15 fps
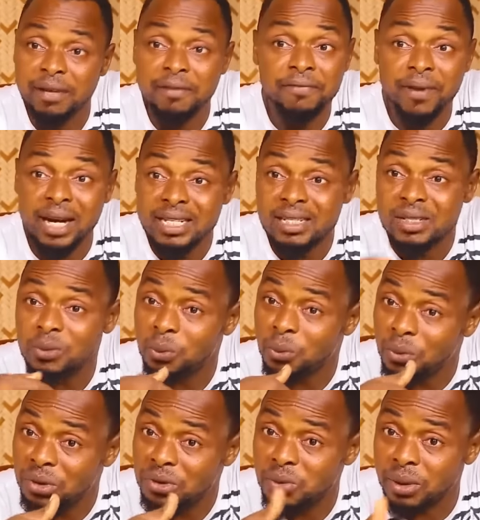In fact,
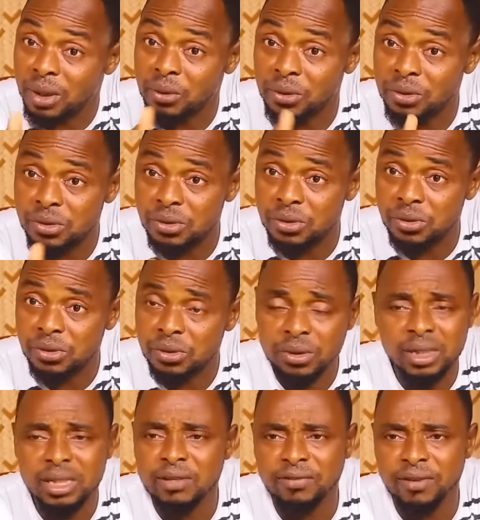what we're going to do. So
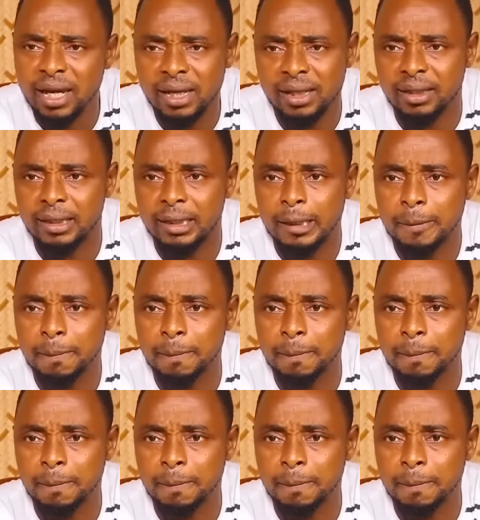it's fine.